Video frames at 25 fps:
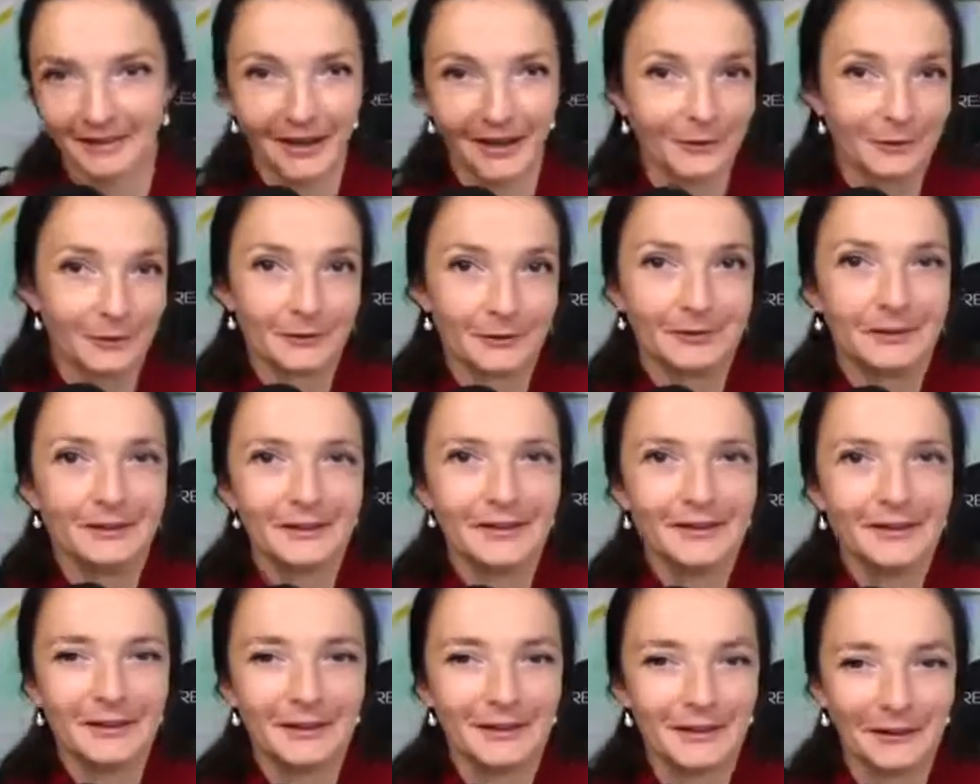I don't,
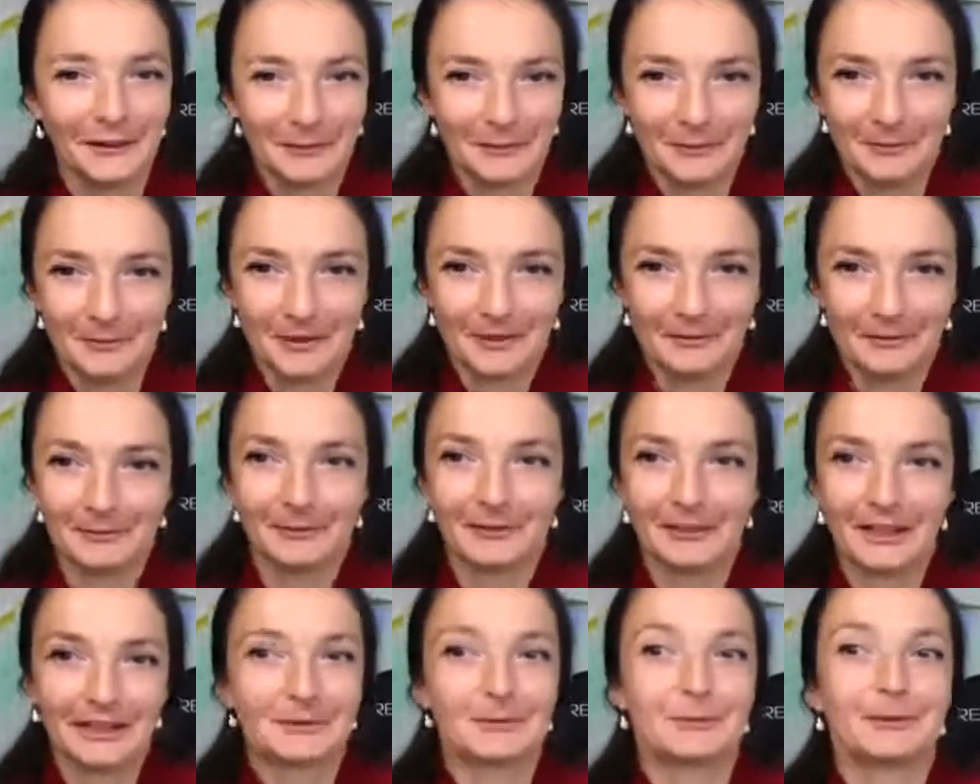you know, we,
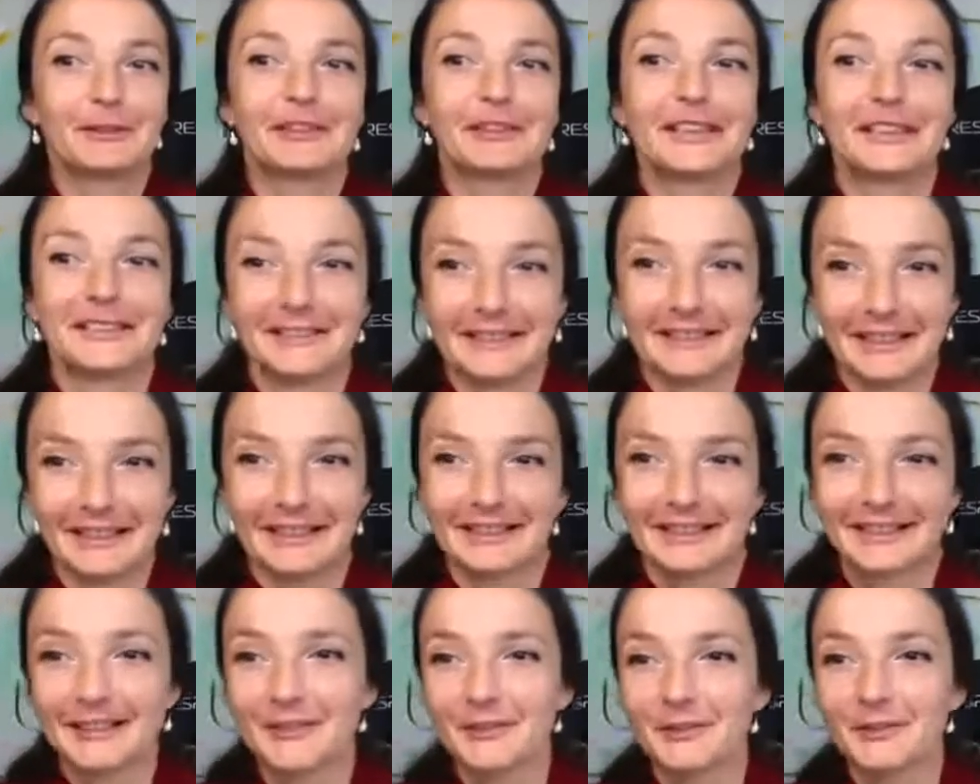that's what they
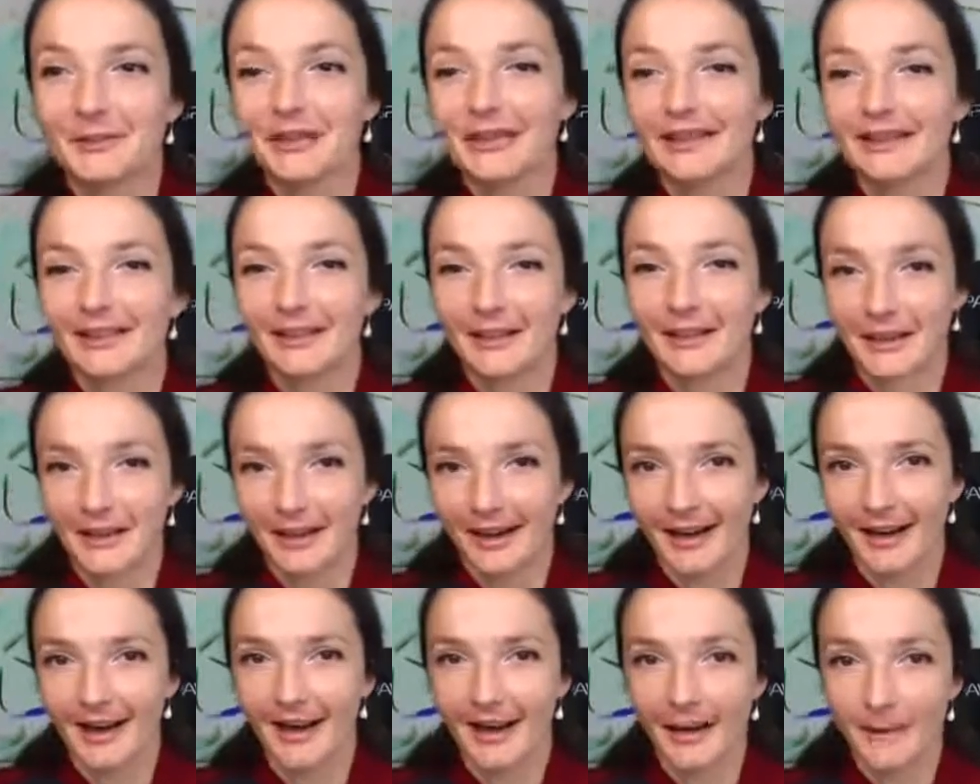say they're doing
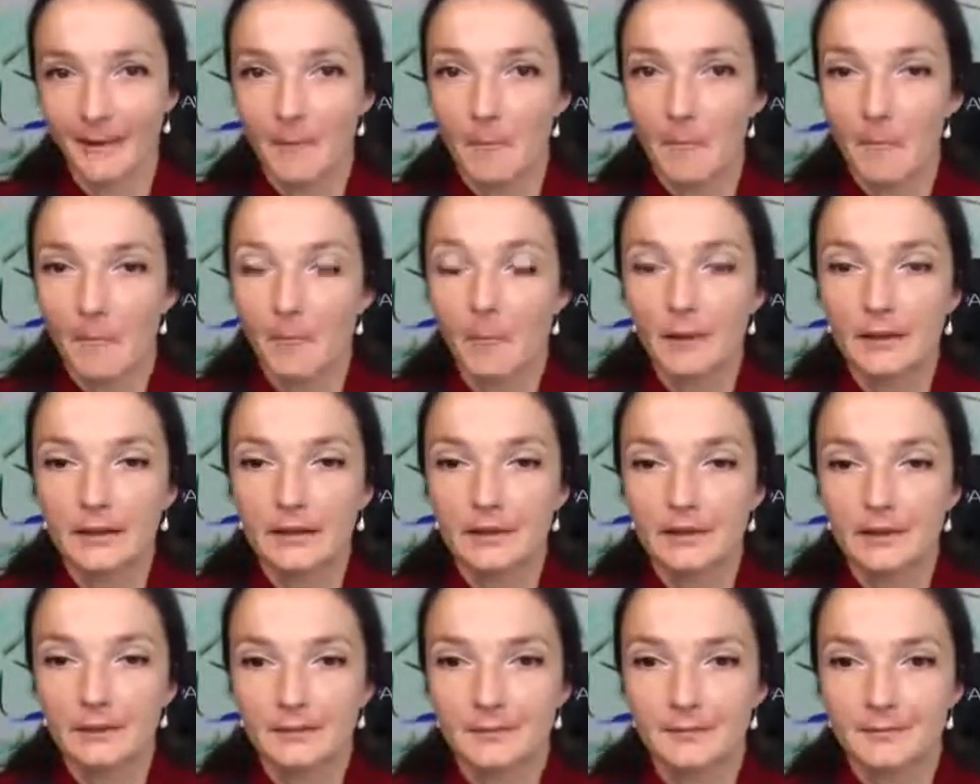there. Um, but
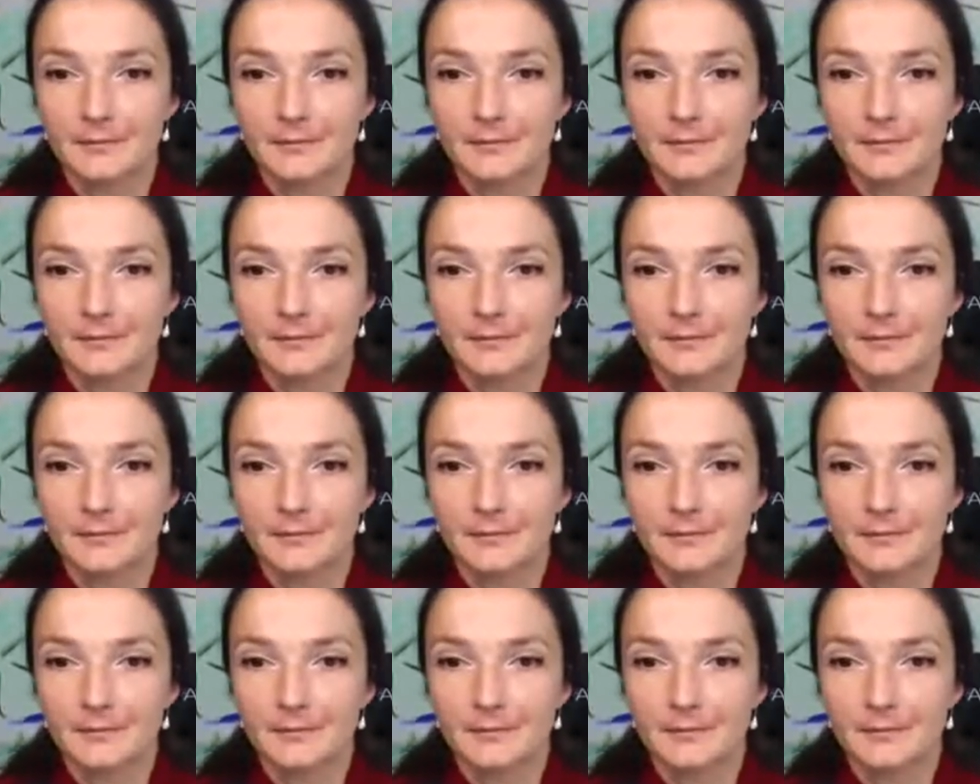to,